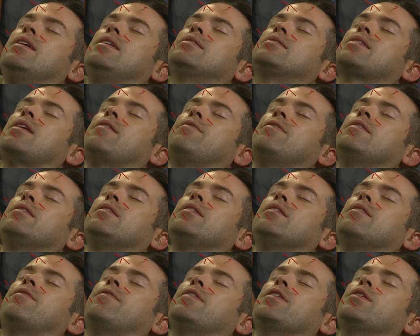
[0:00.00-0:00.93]
It
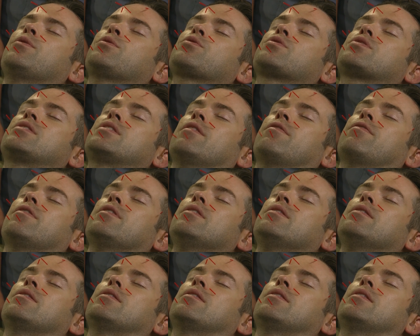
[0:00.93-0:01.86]
definitely feels
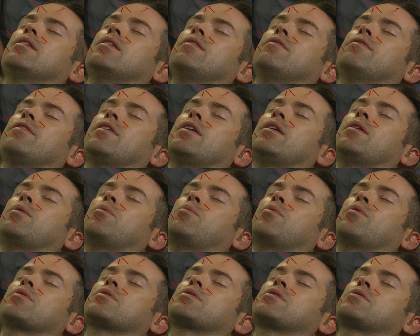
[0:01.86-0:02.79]
different than if I
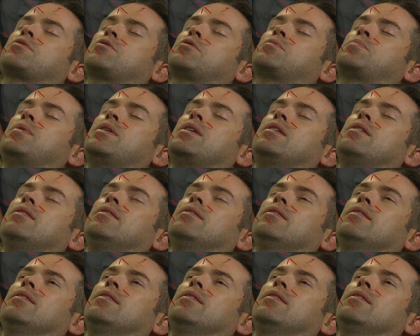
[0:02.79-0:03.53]
were to just be